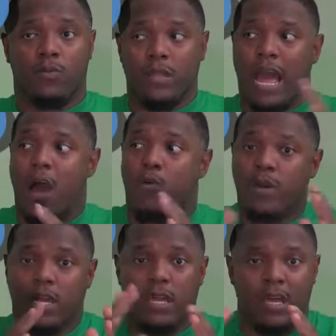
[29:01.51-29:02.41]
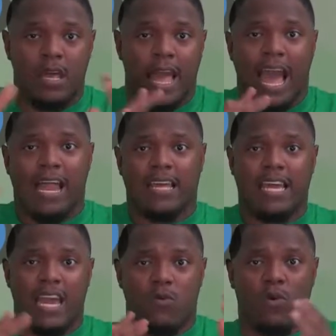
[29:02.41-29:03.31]
with how we
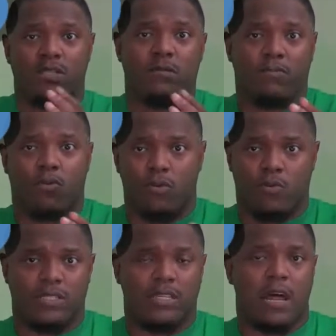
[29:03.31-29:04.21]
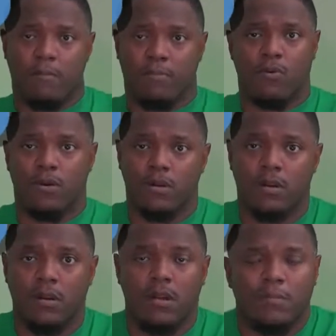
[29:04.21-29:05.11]
allocate what's important, what's not important.
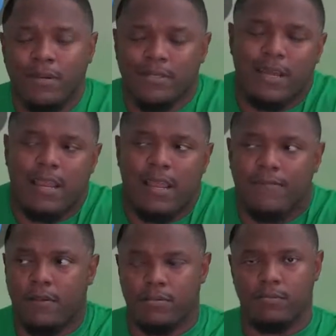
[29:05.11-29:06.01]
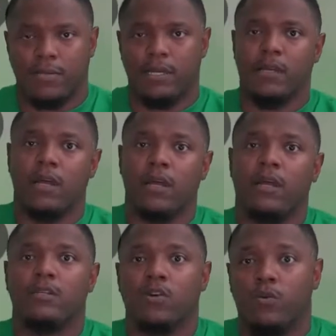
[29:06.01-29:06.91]
But it's not left up to me.
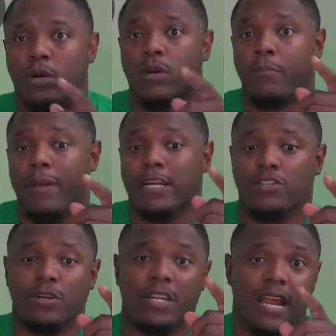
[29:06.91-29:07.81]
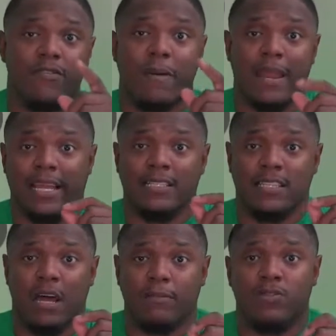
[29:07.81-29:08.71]
So we're going to make sure that everybody
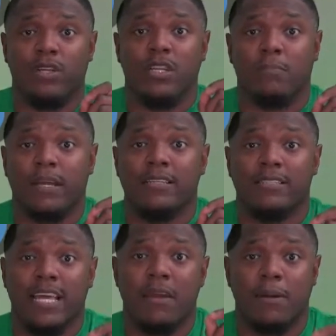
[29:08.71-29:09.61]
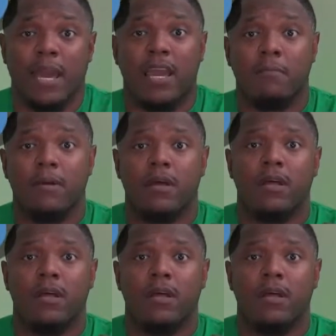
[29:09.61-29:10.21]
gets an opportunity to play the same game.